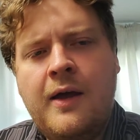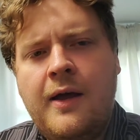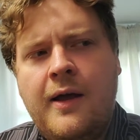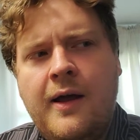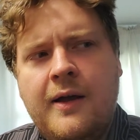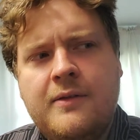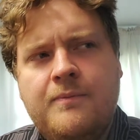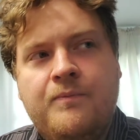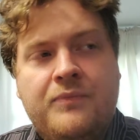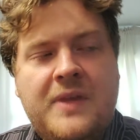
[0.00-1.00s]
uh,
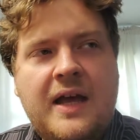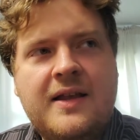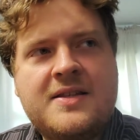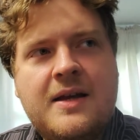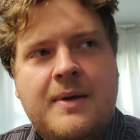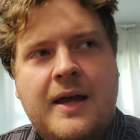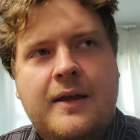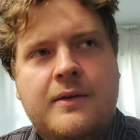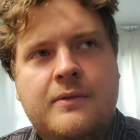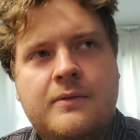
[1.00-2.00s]
yeah, last time
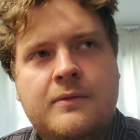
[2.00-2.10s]
I